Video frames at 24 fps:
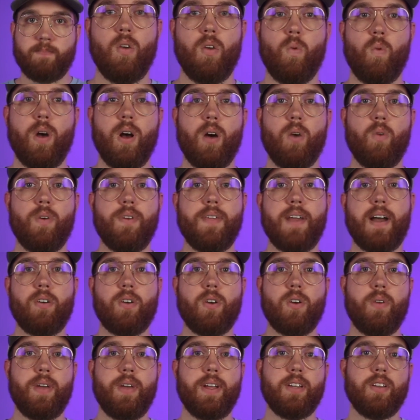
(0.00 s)
Well, without
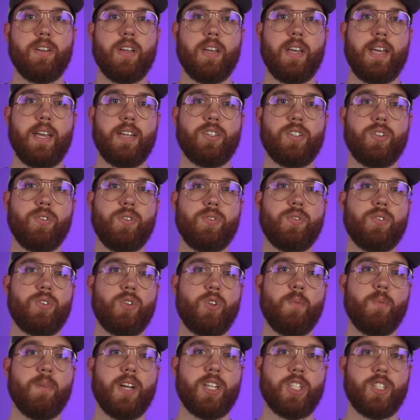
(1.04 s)
going into too
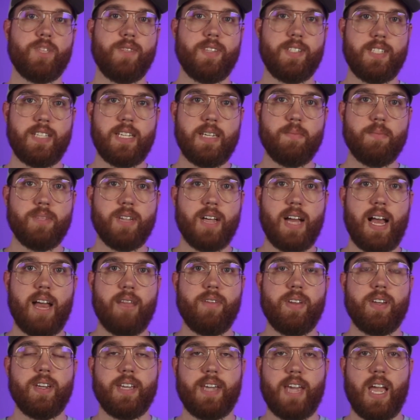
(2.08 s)
much of a deep dive
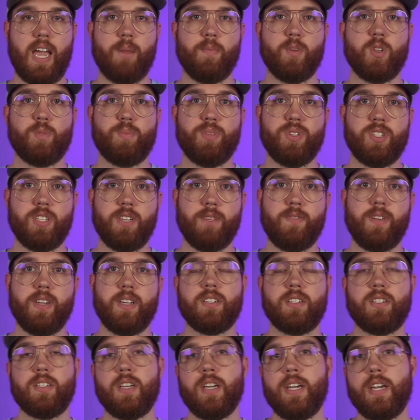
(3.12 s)
into camera
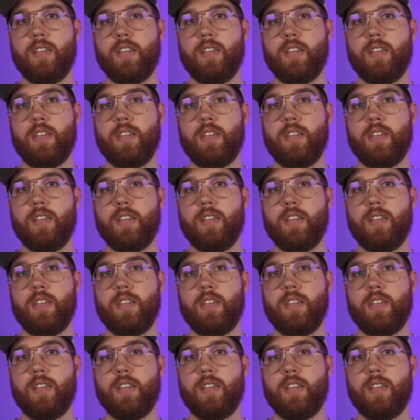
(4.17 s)
specifics,